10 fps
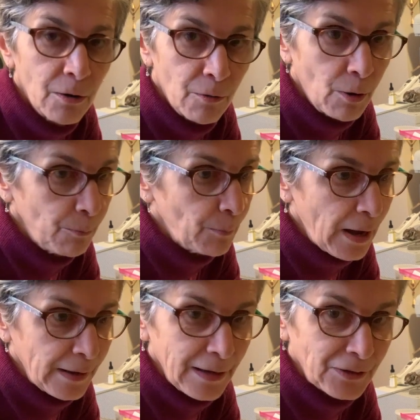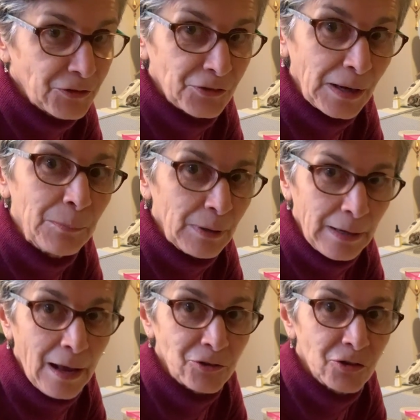or my excitement
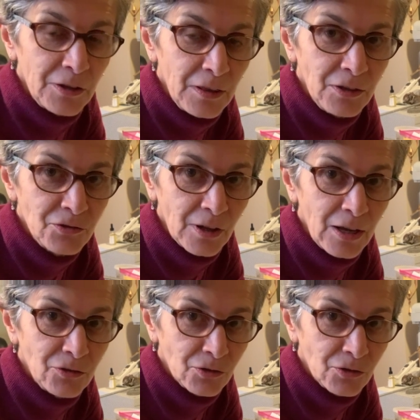actually these days,